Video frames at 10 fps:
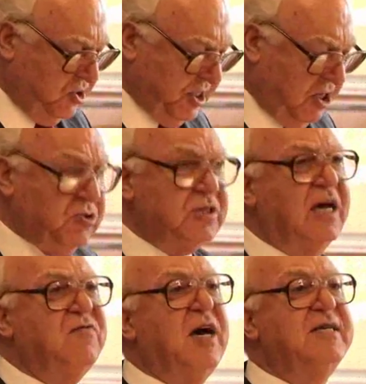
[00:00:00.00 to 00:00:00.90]
Security
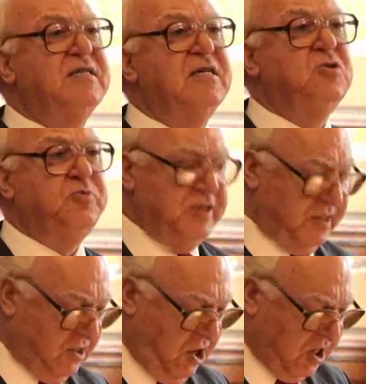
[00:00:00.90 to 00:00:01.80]
Advisor to
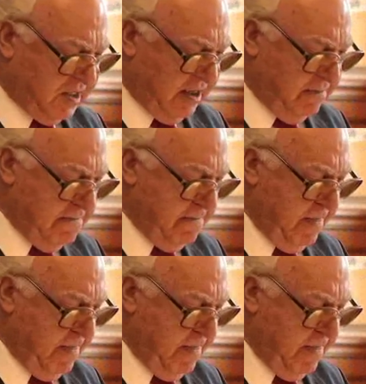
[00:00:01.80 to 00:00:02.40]
President Carter,